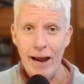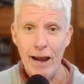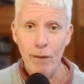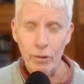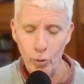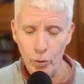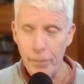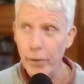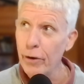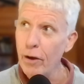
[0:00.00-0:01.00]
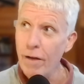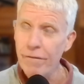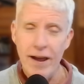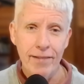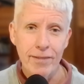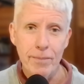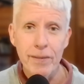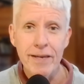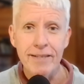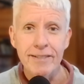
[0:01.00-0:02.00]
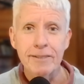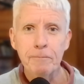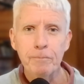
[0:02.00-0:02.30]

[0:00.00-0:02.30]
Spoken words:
and with all the bird life and the bees.